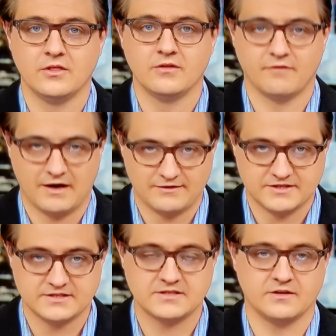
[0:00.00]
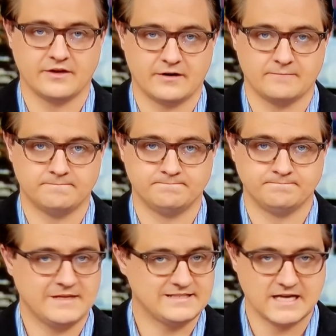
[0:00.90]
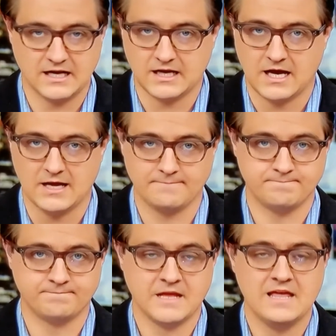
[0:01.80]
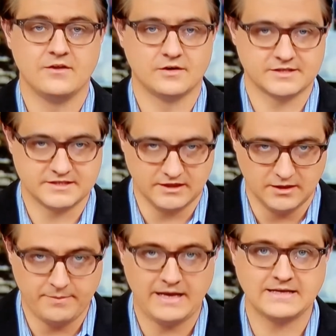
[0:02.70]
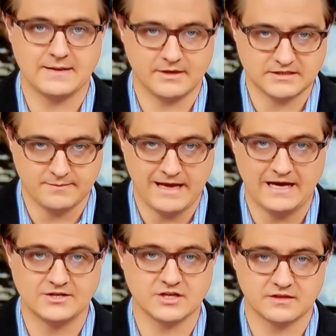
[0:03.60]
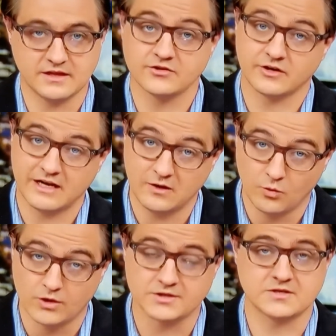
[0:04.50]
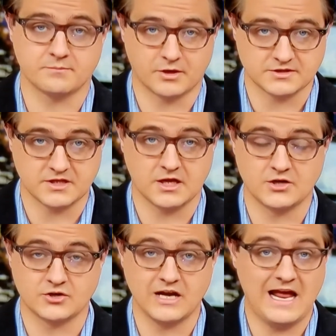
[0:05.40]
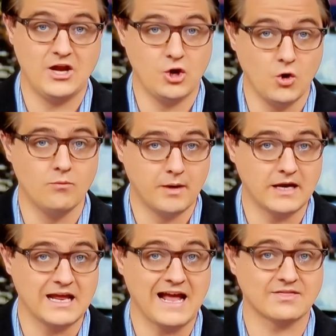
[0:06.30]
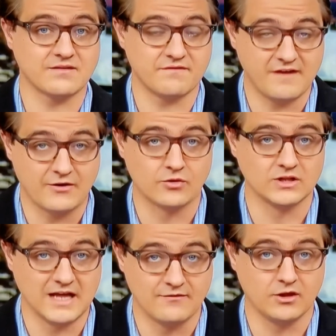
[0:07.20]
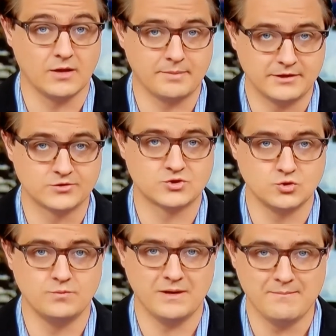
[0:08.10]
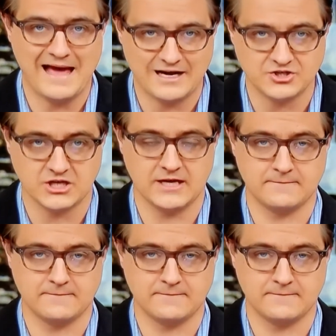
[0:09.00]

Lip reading: the virus is still there. It's not gone. There is still a pandemic to manage, and things are getting worse in parts of the country, and nobody at the federal level appears to be managing it.